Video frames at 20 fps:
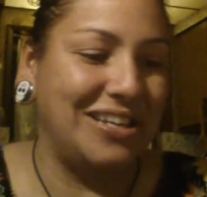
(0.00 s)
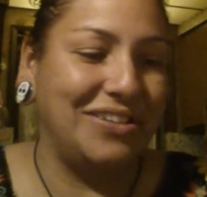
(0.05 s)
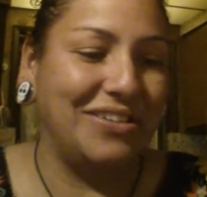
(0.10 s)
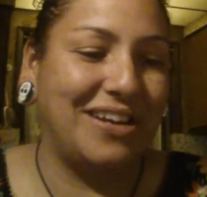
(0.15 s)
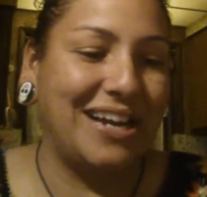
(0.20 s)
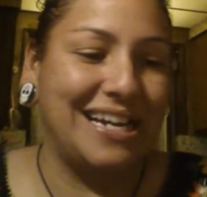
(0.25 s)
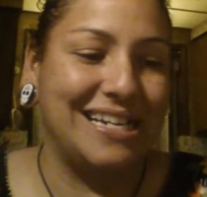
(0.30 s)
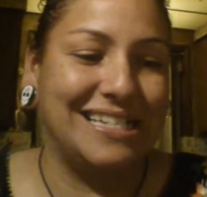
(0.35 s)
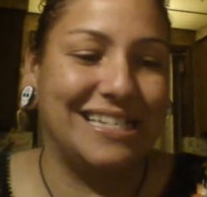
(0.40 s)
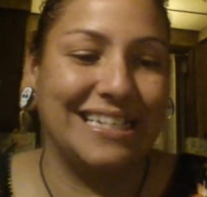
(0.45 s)
You
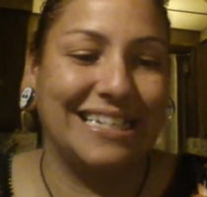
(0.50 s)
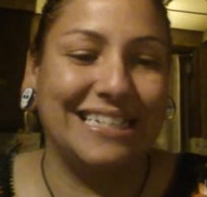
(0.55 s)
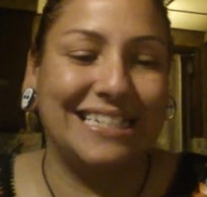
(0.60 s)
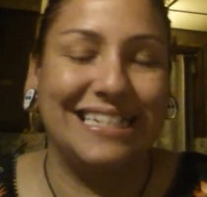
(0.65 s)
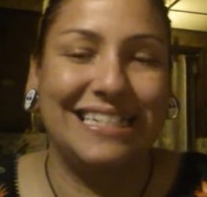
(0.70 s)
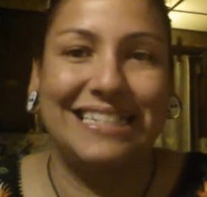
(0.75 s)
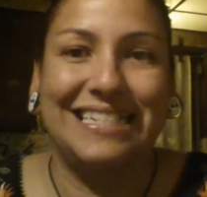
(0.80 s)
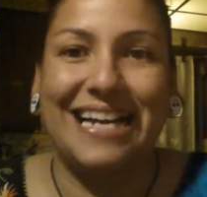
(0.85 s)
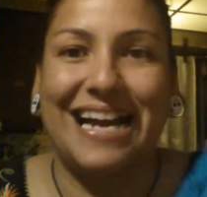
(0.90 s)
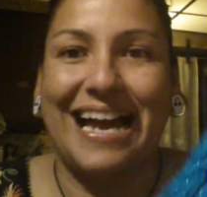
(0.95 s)
guys are
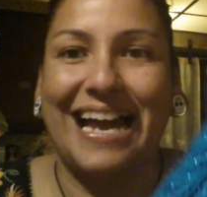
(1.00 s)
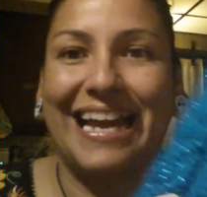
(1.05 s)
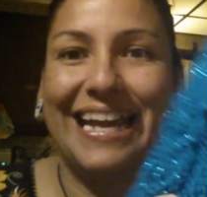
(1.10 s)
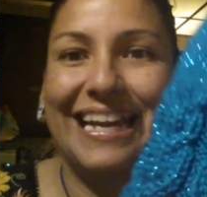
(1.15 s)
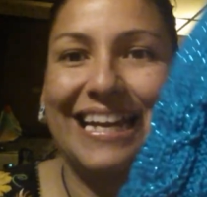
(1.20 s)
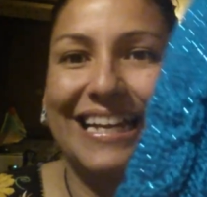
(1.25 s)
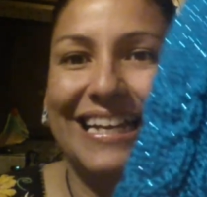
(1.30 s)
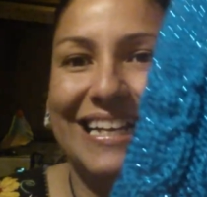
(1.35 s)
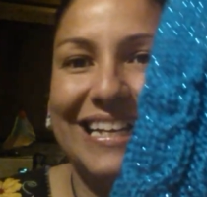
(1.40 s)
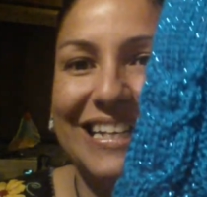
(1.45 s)
gonna
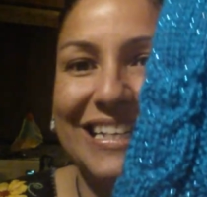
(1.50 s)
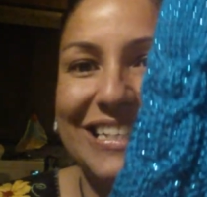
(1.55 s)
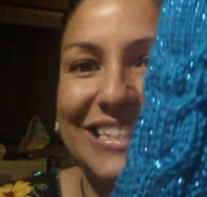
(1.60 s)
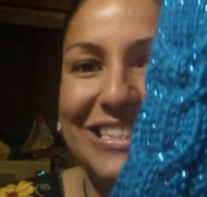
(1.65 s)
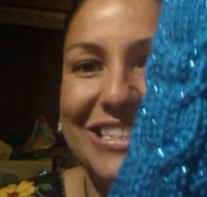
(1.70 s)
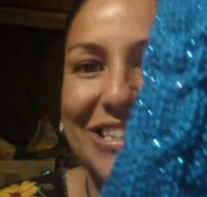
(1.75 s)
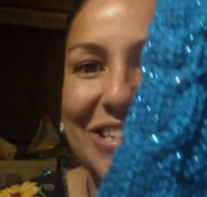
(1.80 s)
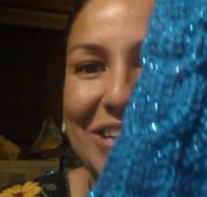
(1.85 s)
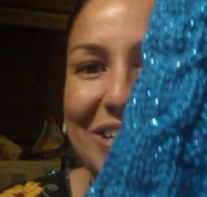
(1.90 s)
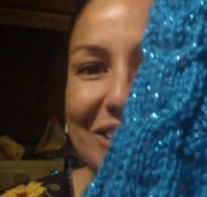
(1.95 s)
die.
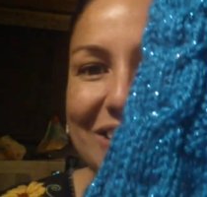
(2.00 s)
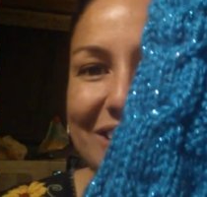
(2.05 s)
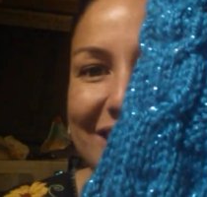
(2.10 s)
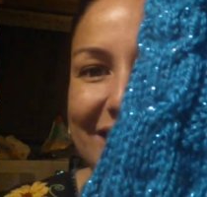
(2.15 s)
Do y'all